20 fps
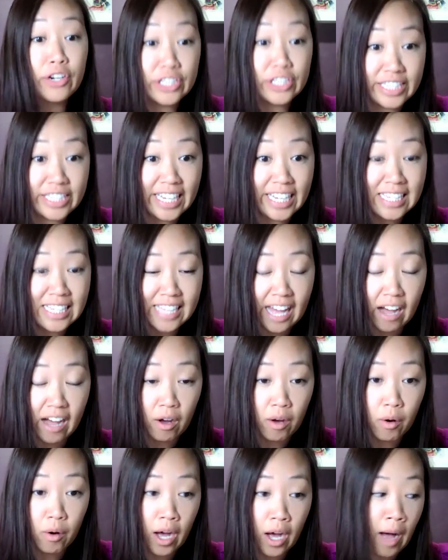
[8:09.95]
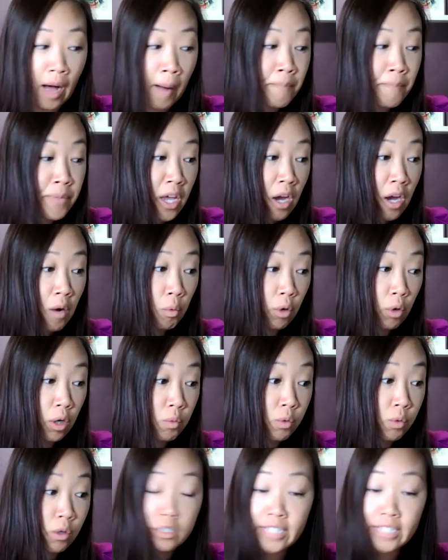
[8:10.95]
clinics that um, were
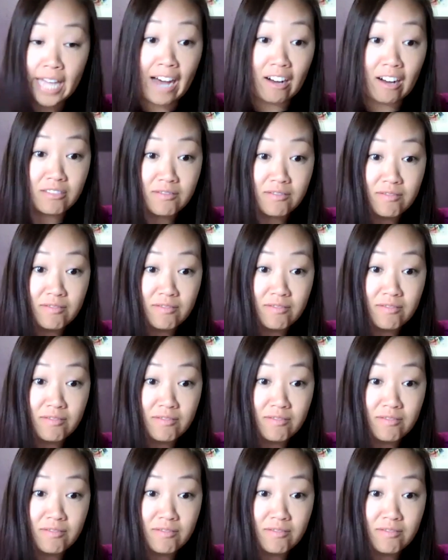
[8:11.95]
rolled out